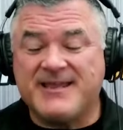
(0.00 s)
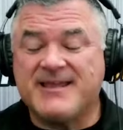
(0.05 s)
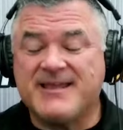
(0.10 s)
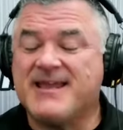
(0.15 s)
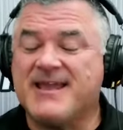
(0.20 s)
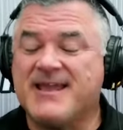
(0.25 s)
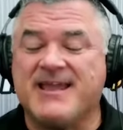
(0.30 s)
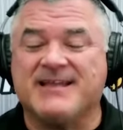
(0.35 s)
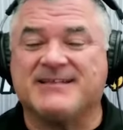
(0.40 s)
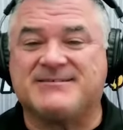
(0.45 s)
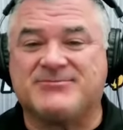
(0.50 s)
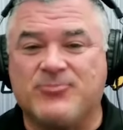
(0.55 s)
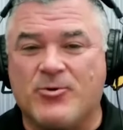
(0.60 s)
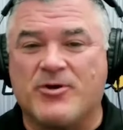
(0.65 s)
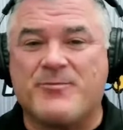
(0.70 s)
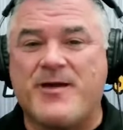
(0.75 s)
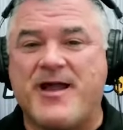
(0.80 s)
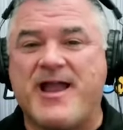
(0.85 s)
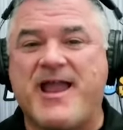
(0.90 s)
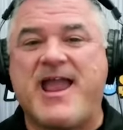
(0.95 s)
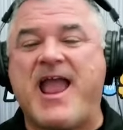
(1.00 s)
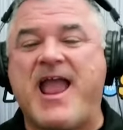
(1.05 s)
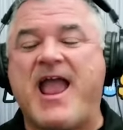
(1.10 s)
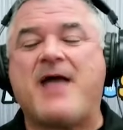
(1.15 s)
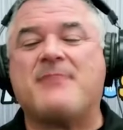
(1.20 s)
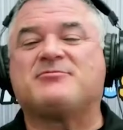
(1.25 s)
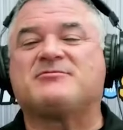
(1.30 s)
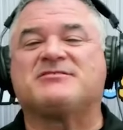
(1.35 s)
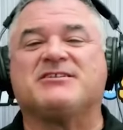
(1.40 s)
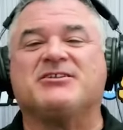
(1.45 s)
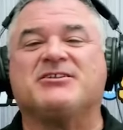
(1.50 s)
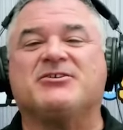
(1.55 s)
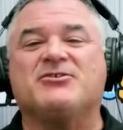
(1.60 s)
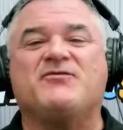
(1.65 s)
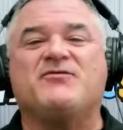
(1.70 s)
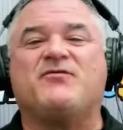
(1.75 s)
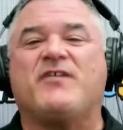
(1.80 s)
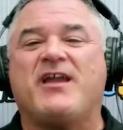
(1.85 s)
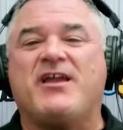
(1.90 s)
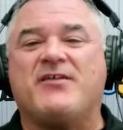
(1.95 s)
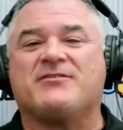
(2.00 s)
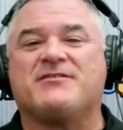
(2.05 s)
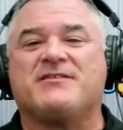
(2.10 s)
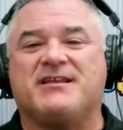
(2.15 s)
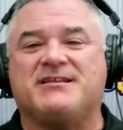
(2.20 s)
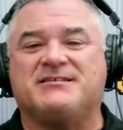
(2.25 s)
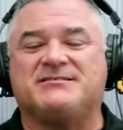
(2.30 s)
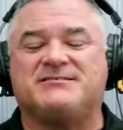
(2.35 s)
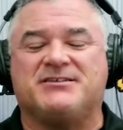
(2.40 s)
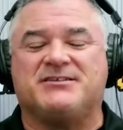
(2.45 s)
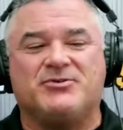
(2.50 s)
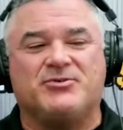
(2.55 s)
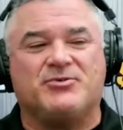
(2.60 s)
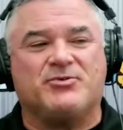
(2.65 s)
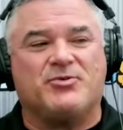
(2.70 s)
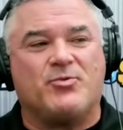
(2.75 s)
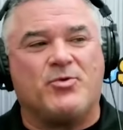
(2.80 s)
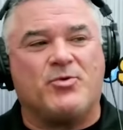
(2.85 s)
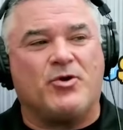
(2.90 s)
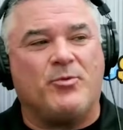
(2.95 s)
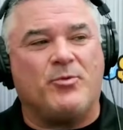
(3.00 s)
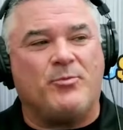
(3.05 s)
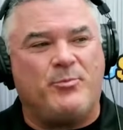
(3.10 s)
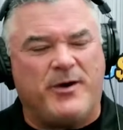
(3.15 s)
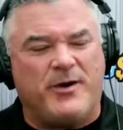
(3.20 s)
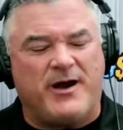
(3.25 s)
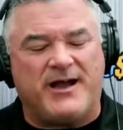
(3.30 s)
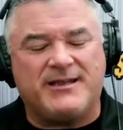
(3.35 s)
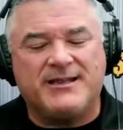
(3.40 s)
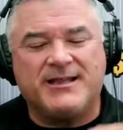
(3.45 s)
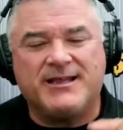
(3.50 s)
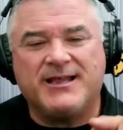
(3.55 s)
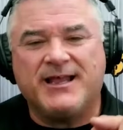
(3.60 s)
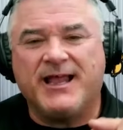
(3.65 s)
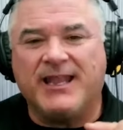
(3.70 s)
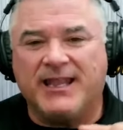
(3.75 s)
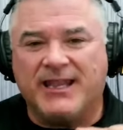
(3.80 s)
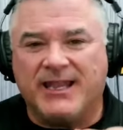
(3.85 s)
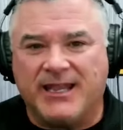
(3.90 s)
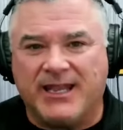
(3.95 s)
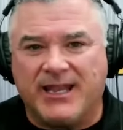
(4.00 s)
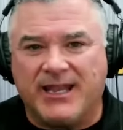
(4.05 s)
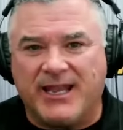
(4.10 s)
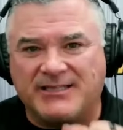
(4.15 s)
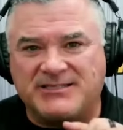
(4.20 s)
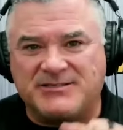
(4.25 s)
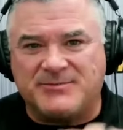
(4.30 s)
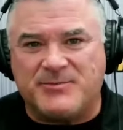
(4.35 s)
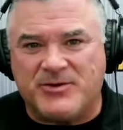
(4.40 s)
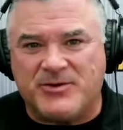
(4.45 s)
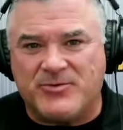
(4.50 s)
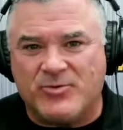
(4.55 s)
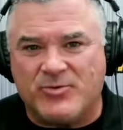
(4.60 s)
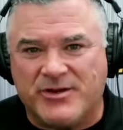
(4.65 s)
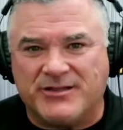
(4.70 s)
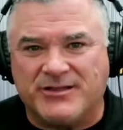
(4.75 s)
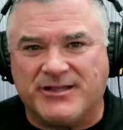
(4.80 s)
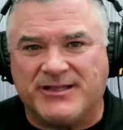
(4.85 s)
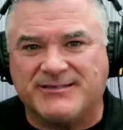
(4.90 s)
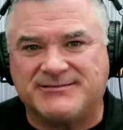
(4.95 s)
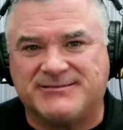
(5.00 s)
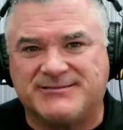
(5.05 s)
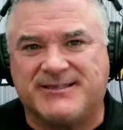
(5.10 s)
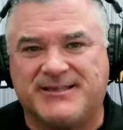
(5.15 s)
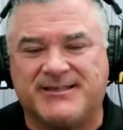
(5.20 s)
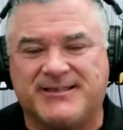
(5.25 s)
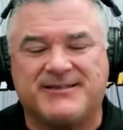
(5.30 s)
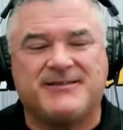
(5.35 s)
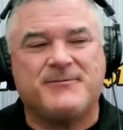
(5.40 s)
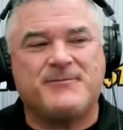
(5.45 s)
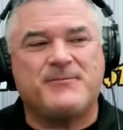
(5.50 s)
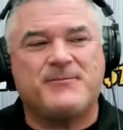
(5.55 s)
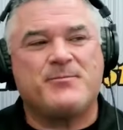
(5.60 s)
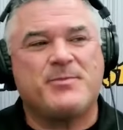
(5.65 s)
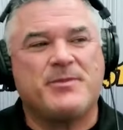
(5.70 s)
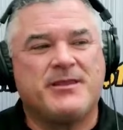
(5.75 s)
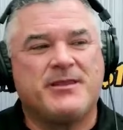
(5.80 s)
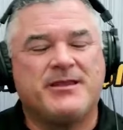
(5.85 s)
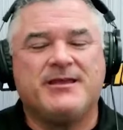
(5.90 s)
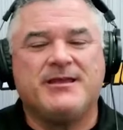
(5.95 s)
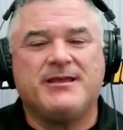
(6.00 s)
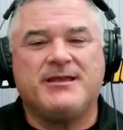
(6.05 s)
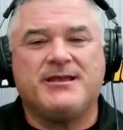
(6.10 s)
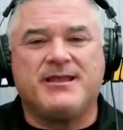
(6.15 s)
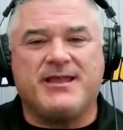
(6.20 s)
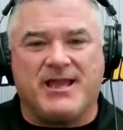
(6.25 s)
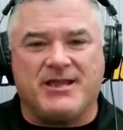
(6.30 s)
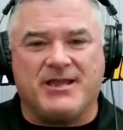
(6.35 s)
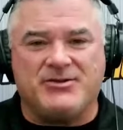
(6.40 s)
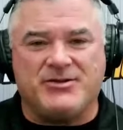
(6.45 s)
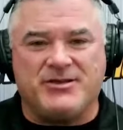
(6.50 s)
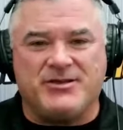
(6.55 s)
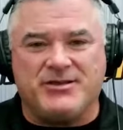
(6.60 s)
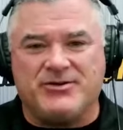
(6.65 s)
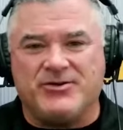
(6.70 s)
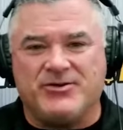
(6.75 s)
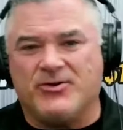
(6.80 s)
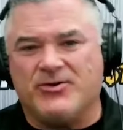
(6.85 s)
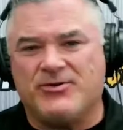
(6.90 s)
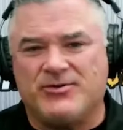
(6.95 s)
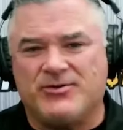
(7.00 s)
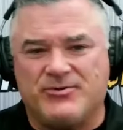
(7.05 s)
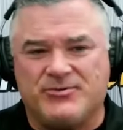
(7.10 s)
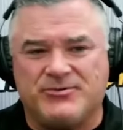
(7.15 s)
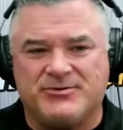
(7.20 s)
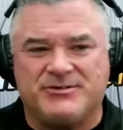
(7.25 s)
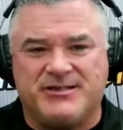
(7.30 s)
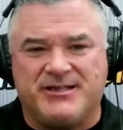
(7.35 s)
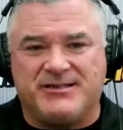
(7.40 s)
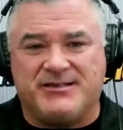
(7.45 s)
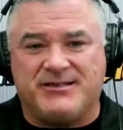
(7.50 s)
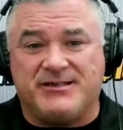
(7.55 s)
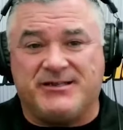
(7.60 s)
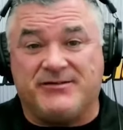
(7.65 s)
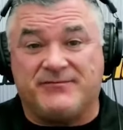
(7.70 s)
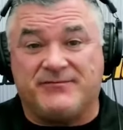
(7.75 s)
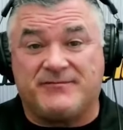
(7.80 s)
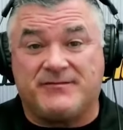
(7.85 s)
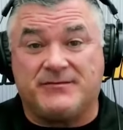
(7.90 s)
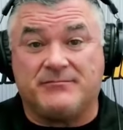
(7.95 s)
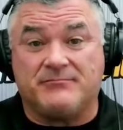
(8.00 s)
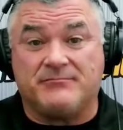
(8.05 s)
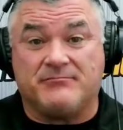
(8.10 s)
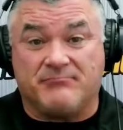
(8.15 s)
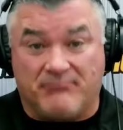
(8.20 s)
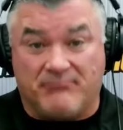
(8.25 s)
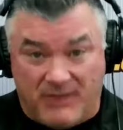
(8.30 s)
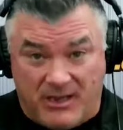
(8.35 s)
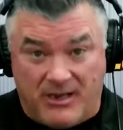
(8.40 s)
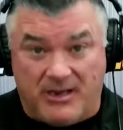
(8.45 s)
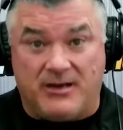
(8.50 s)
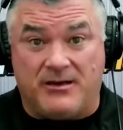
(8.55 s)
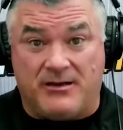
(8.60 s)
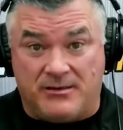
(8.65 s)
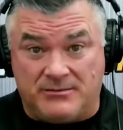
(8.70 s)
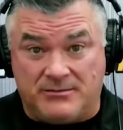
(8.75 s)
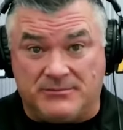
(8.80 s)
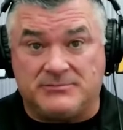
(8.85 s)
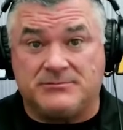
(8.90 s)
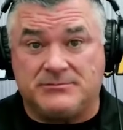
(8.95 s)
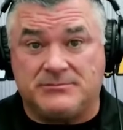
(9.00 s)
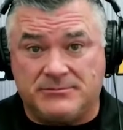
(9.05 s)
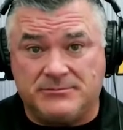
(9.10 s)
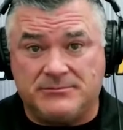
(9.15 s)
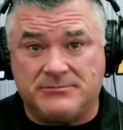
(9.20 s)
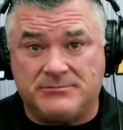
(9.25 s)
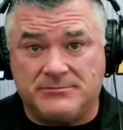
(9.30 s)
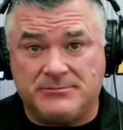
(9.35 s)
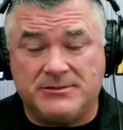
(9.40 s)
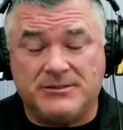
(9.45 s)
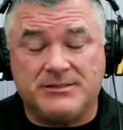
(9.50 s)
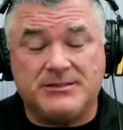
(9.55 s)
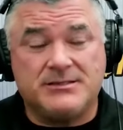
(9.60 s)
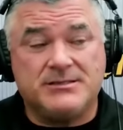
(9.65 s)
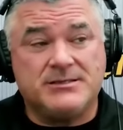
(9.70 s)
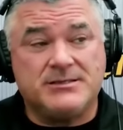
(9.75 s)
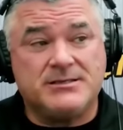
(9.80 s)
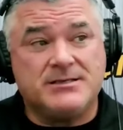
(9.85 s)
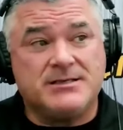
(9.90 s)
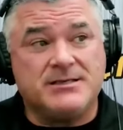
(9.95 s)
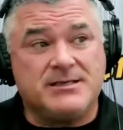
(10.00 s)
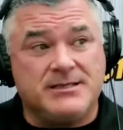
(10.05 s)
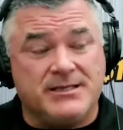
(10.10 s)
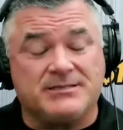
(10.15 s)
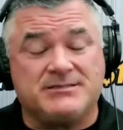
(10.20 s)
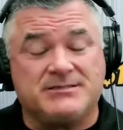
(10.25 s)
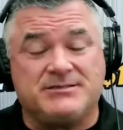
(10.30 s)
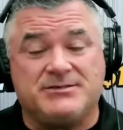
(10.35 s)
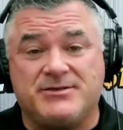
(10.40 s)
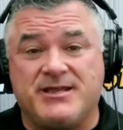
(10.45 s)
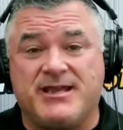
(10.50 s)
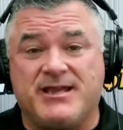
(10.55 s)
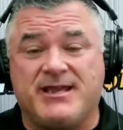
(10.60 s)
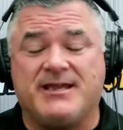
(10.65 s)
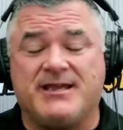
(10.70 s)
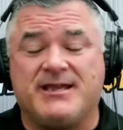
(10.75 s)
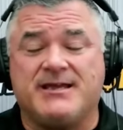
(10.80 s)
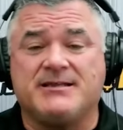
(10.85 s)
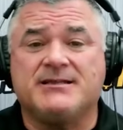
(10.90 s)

It's one of my absolute favorite things to do in the world. But let's be realistic. Can you get hurt doing a deadlift? Uh huh. Yes, you can.